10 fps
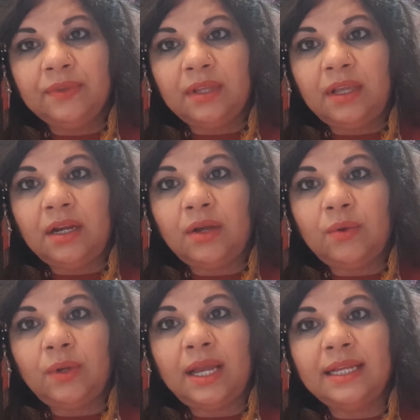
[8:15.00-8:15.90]
you
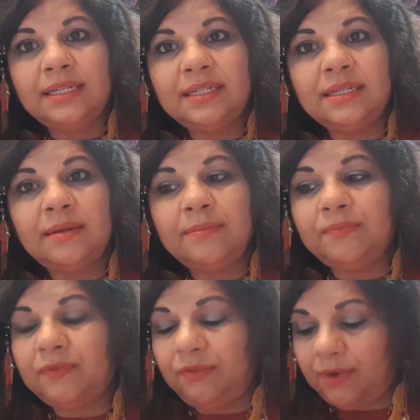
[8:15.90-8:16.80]
know, and
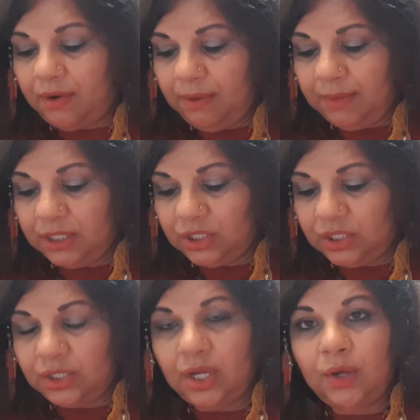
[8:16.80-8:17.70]
very much
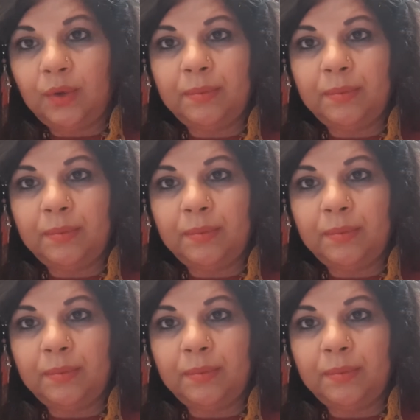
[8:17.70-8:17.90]
so.